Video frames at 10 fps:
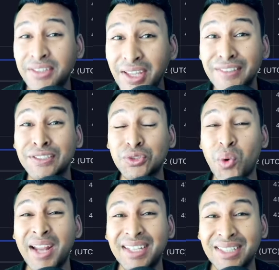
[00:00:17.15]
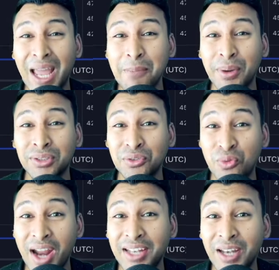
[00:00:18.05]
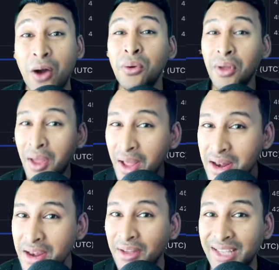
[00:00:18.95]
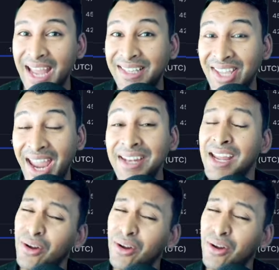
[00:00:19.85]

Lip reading: destroy that like button right now, not at the end. And